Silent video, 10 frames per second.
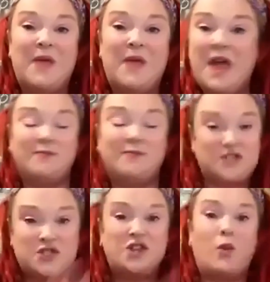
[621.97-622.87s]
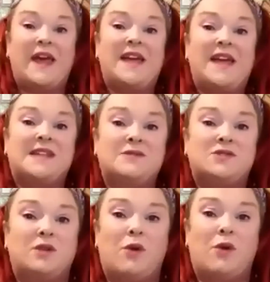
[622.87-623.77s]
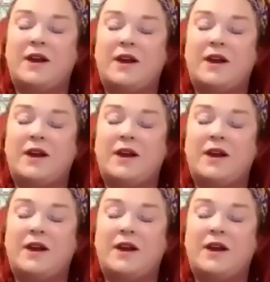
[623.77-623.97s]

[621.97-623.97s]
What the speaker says: I'm just going to wait it out till morning."